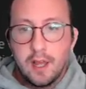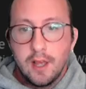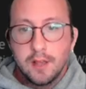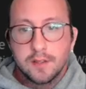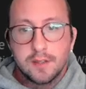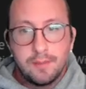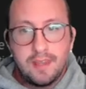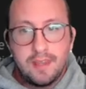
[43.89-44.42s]

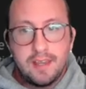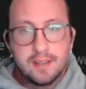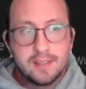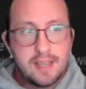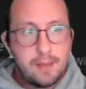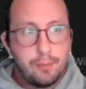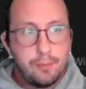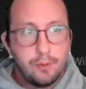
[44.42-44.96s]
Some of the
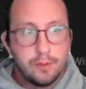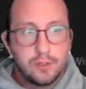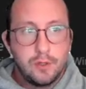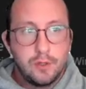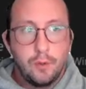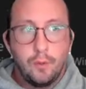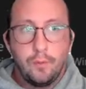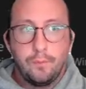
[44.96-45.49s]
examples
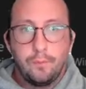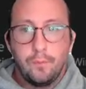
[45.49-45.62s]
you'll